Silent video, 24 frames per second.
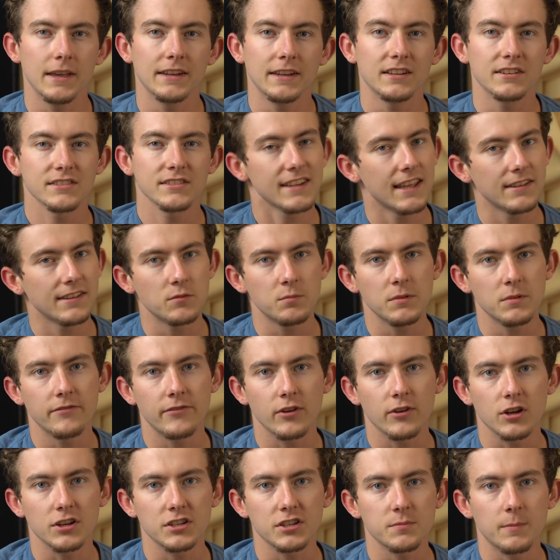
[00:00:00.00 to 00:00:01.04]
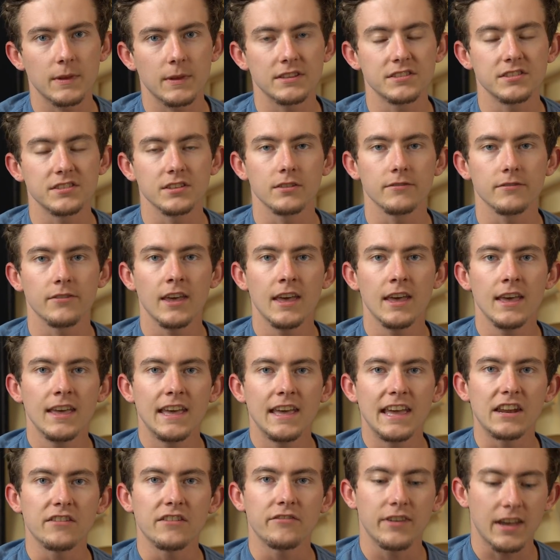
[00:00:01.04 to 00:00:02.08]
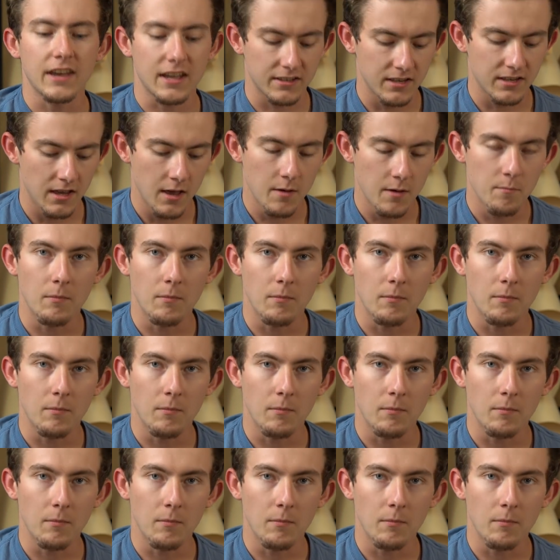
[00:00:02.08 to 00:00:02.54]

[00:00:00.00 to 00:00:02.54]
It doesn't have to be very expensive, and in fact,